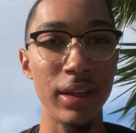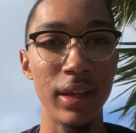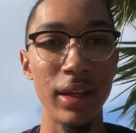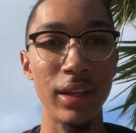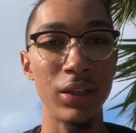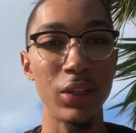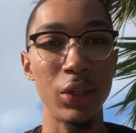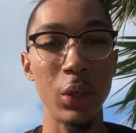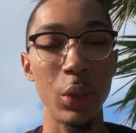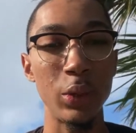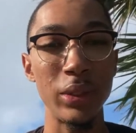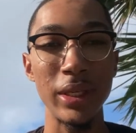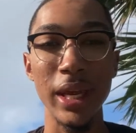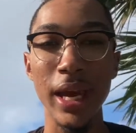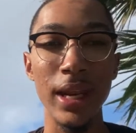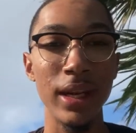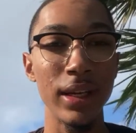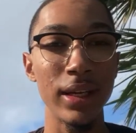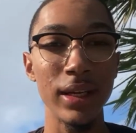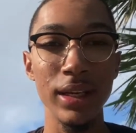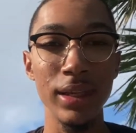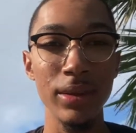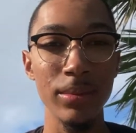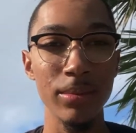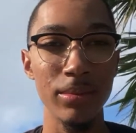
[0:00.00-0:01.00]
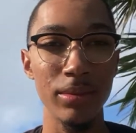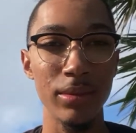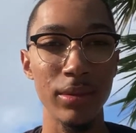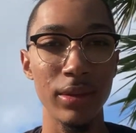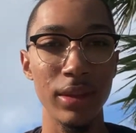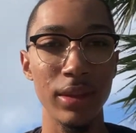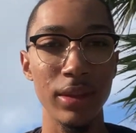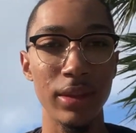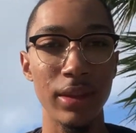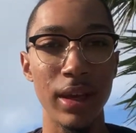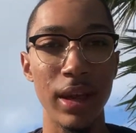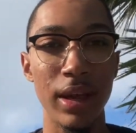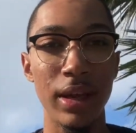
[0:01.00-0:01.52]
in totality,
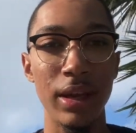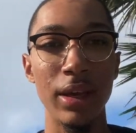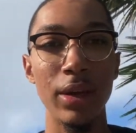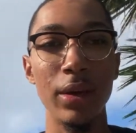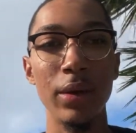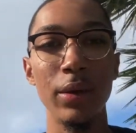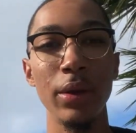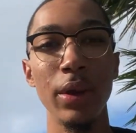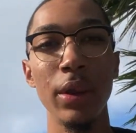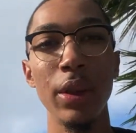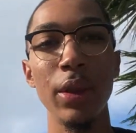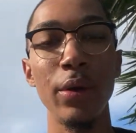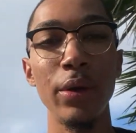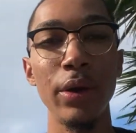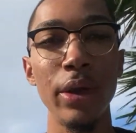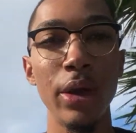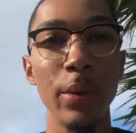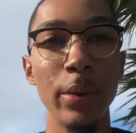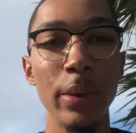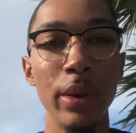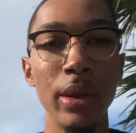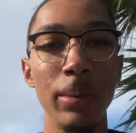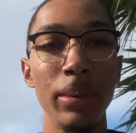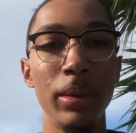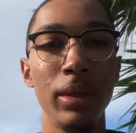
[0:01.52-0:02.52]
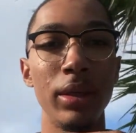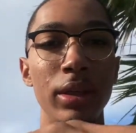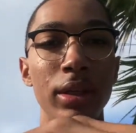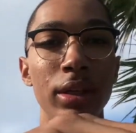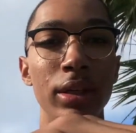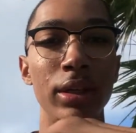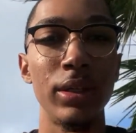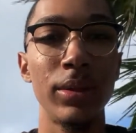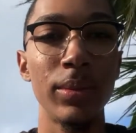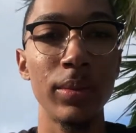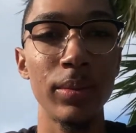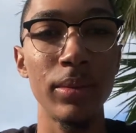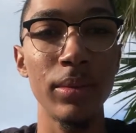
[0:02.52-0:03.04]
then you're on your way.
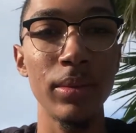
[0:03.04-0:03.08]
Because